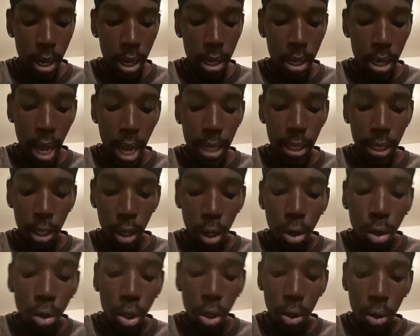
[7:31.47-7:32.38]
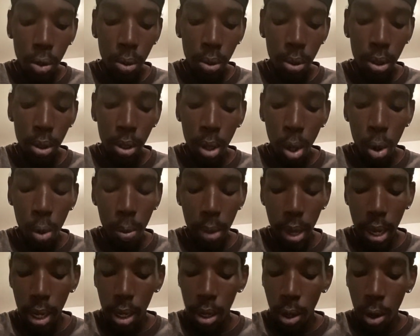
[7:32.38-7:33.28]
Yah told you, don't
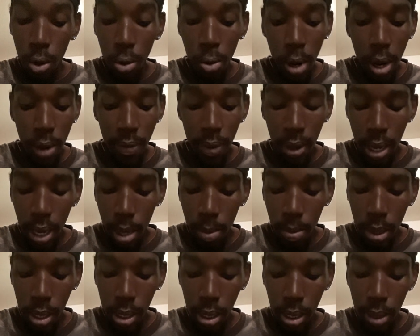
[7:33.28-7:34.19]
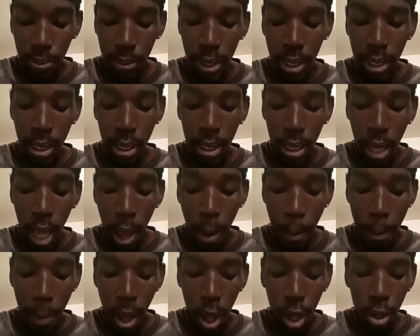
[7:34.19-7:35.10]
make no graven image and to
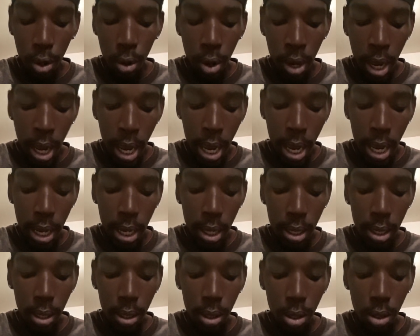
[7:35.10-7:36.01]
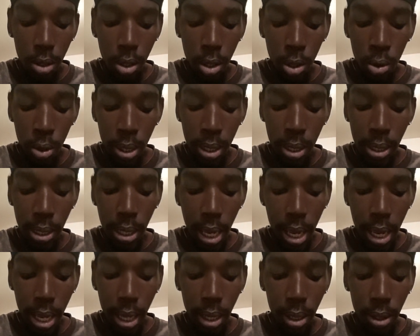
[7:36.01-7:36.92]
not bow your head to these
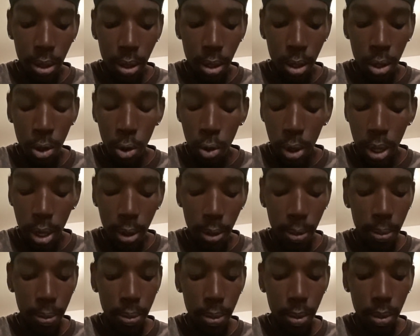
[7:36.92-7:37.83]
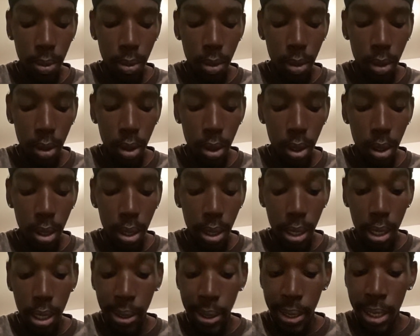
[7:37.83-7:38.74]
things, to it.
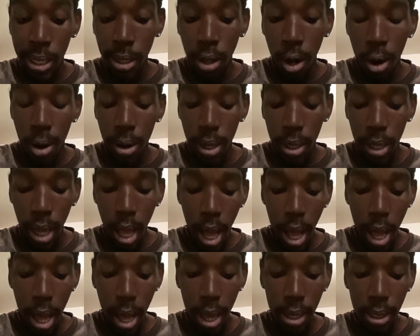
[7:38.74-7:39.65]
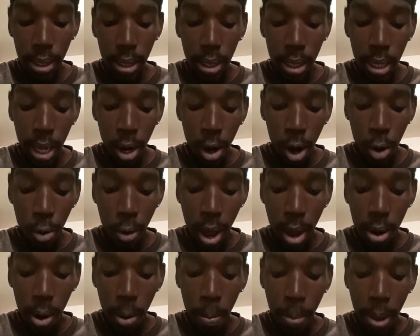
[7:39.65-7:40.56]
These are the gods that are
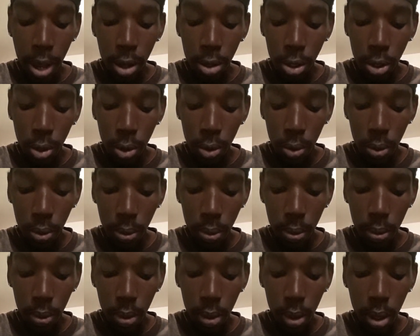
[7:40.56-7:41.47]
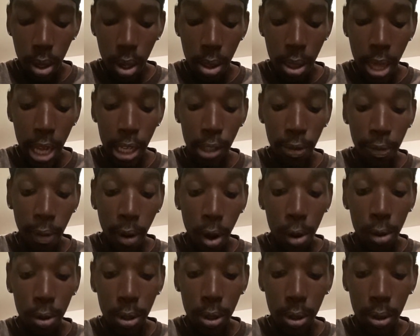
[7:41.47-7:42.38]
round about you. That's
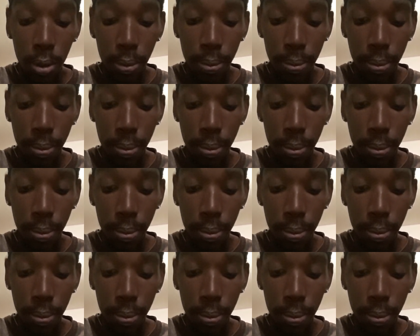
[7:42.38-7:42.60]
false.